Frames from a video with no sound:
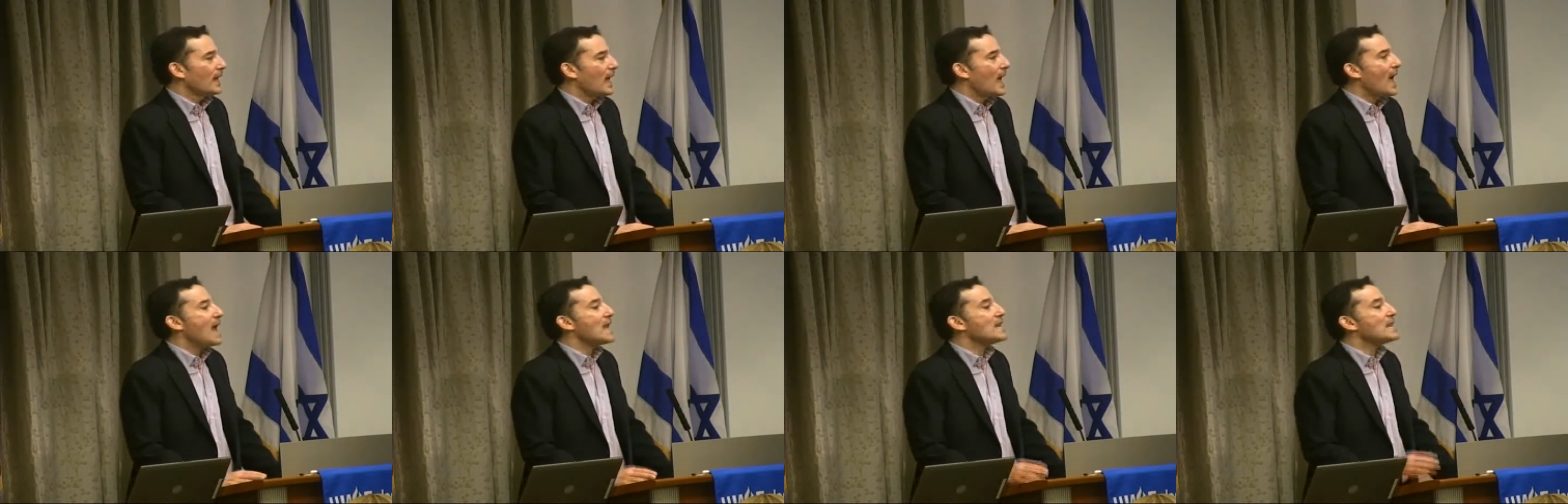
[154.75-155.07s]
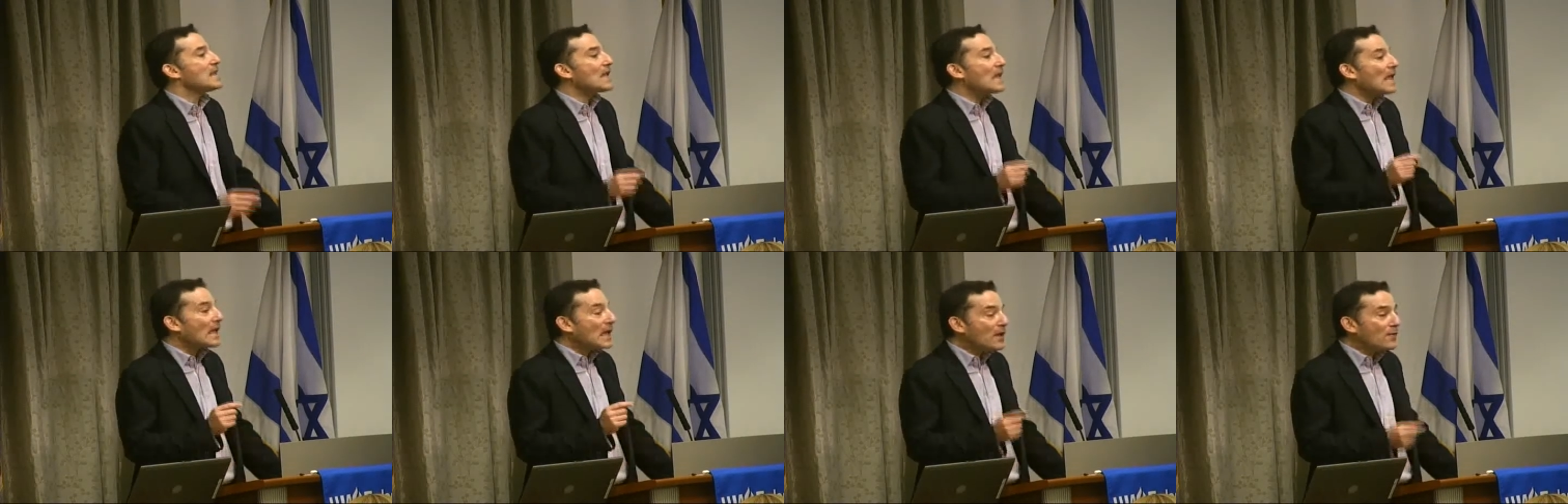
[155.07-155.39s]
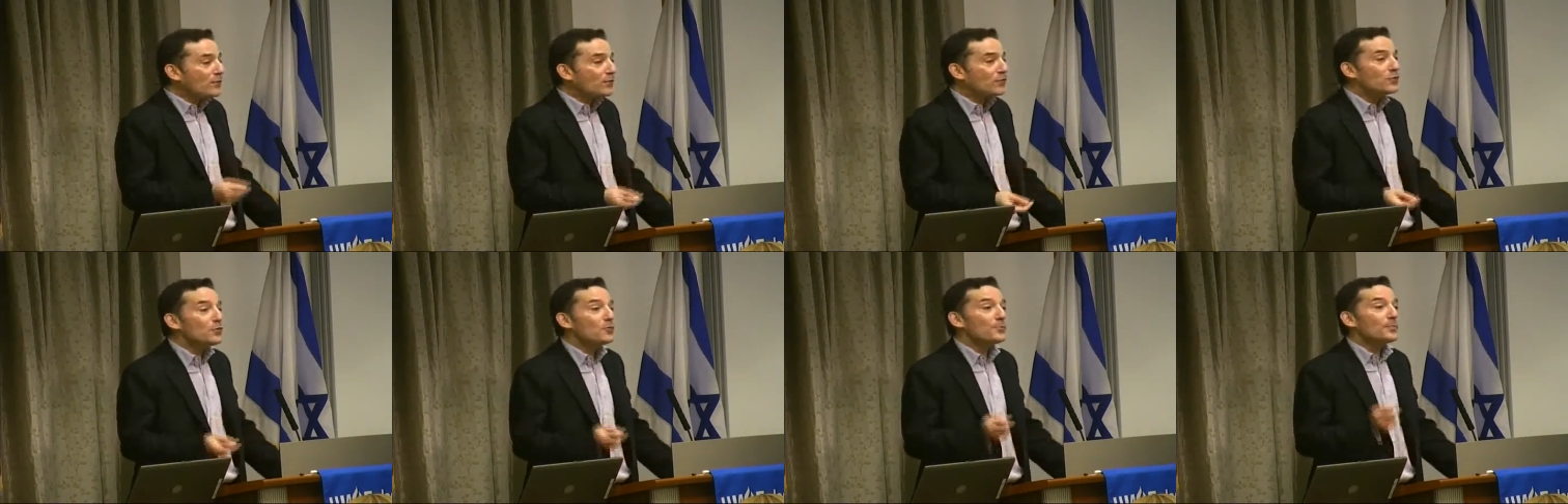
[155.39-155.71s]
And
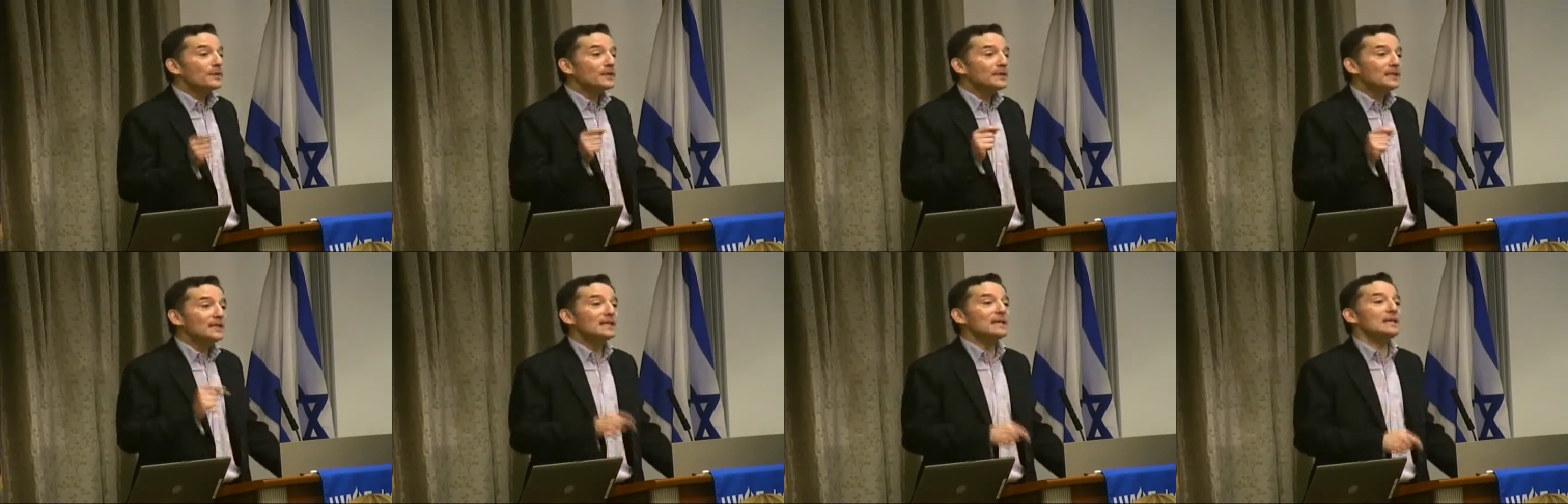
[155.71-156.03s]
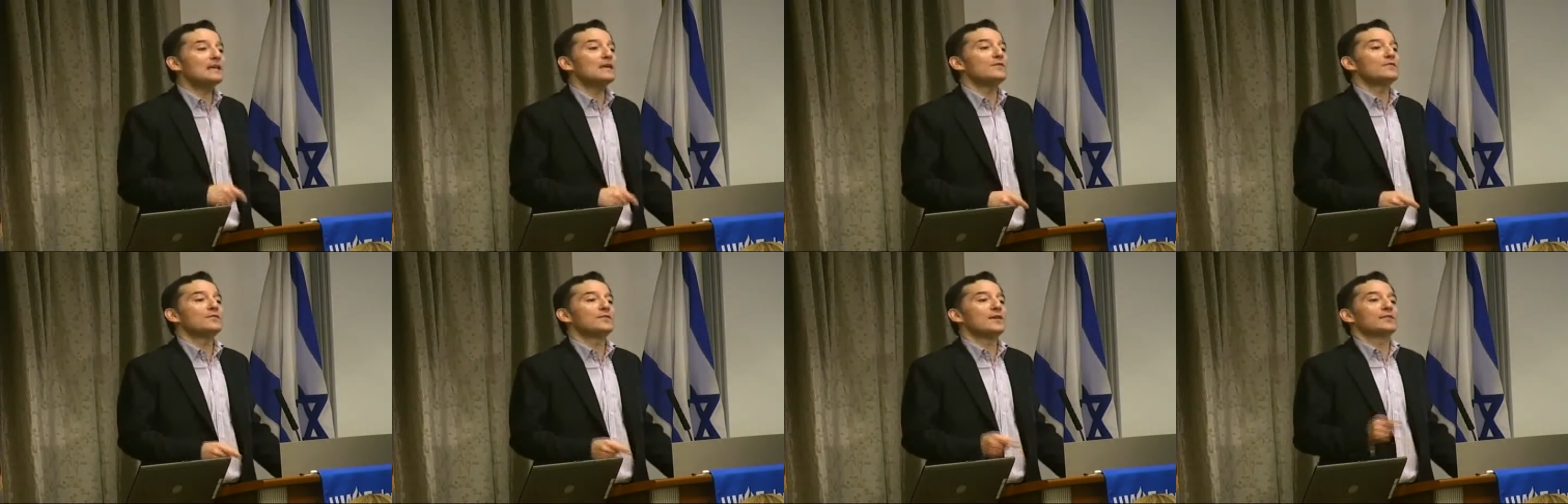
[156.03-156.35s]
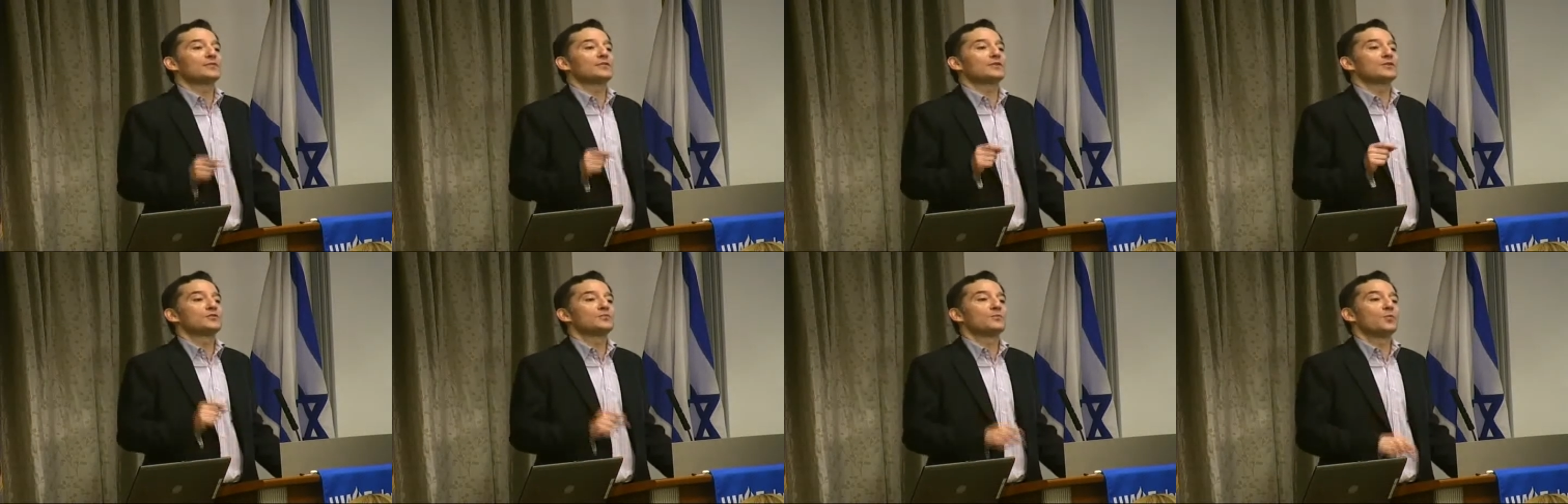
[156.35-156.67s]
if you believe
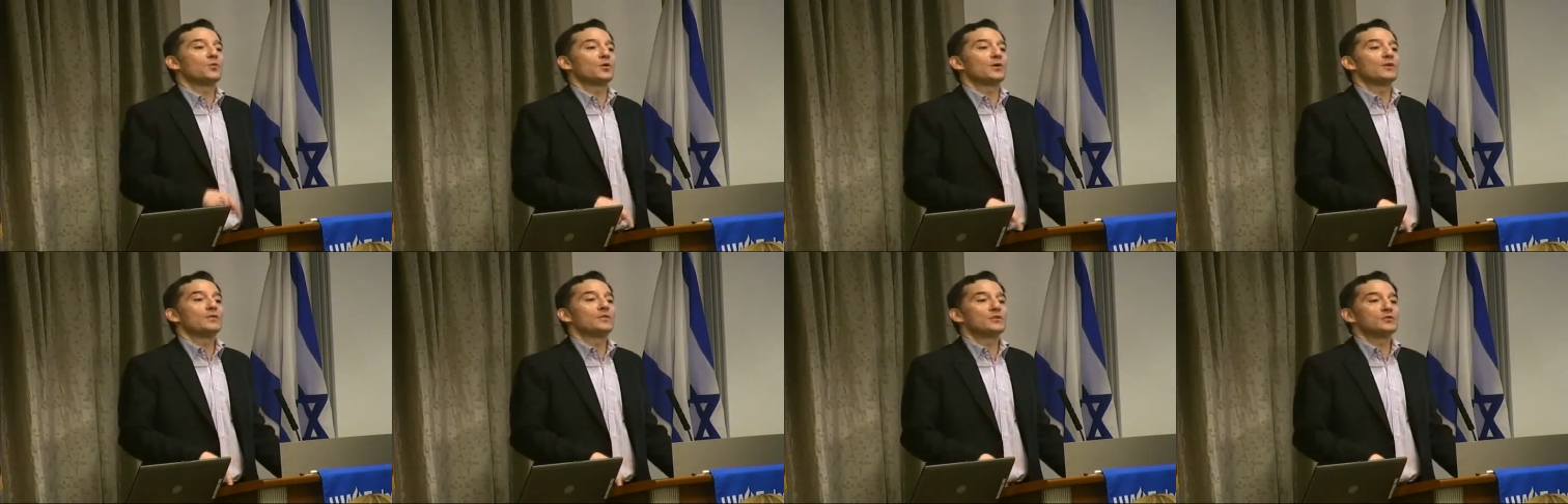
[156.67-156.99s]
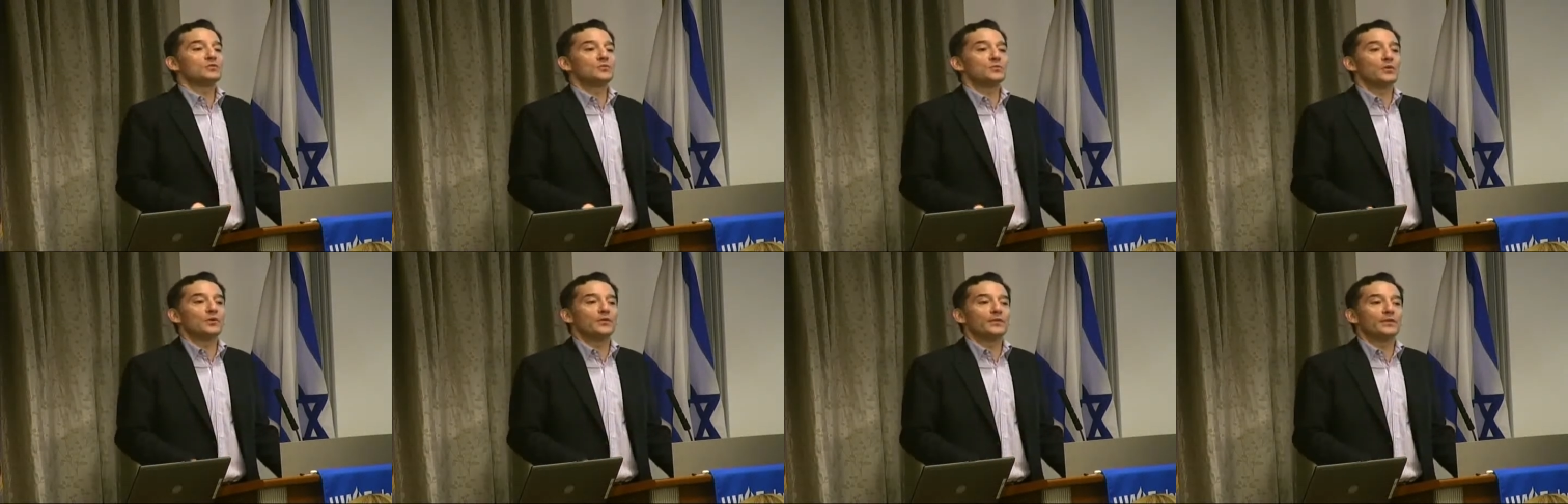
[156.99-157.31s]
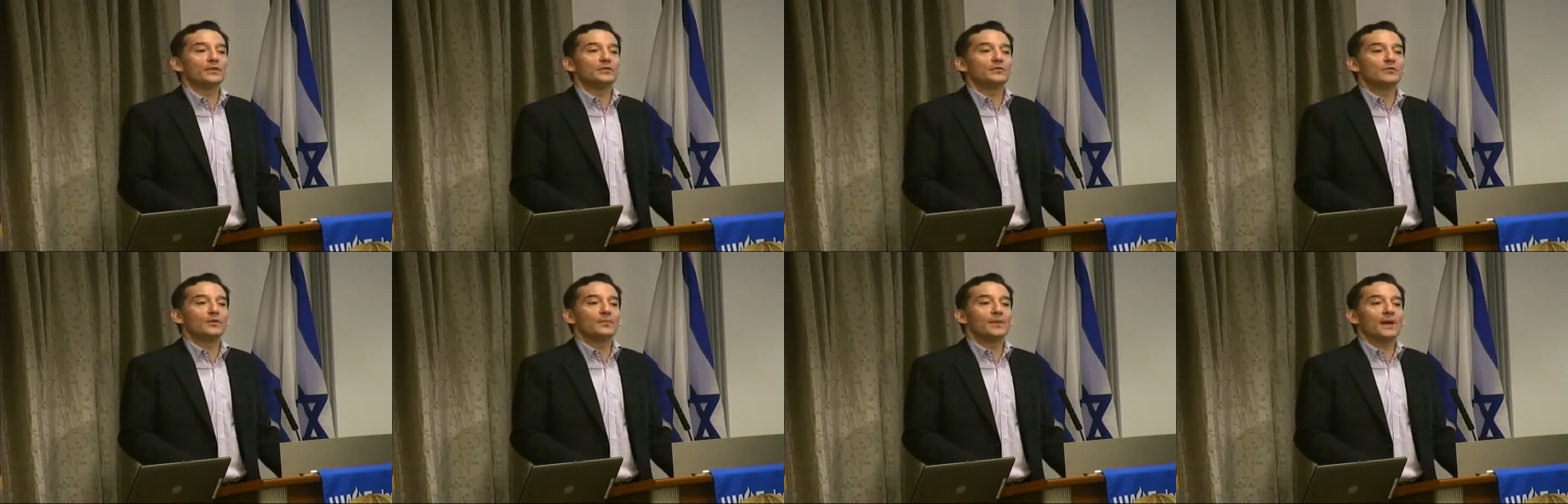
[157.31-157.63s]
that there's more in this world
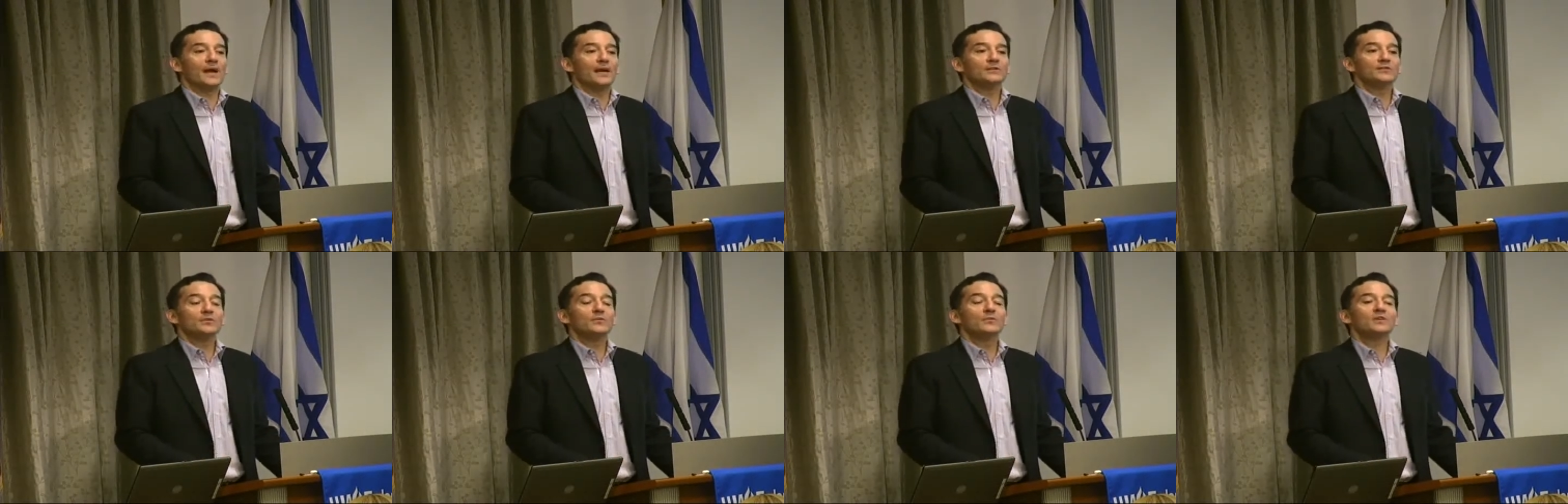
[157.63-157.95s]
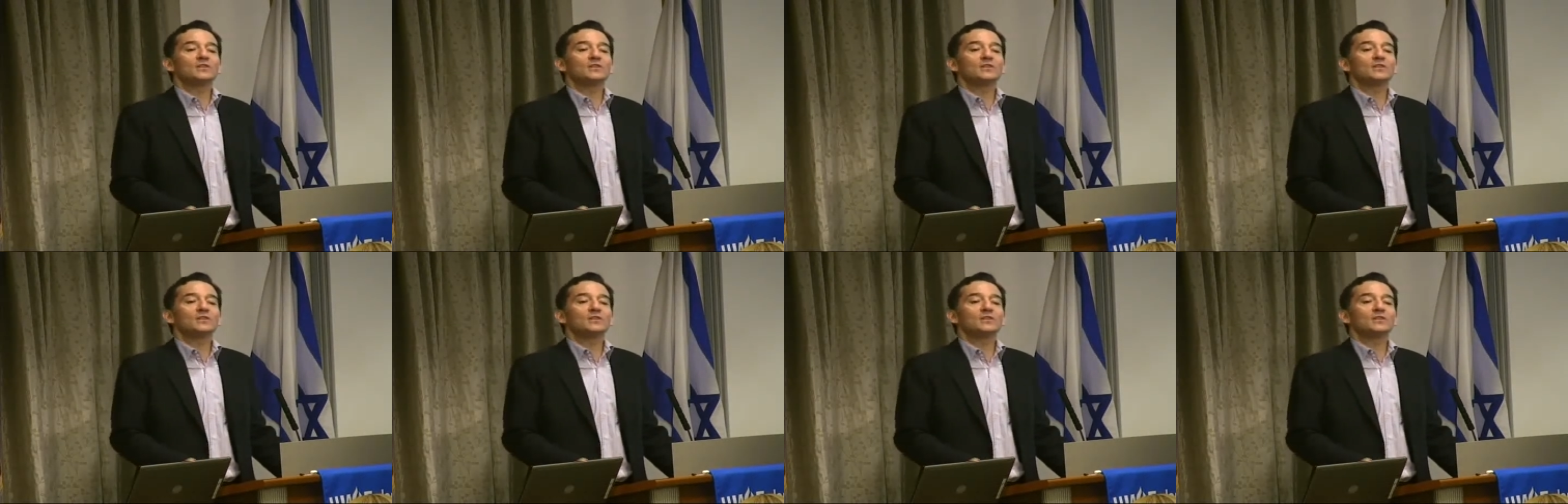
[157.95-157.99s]
than you imagine,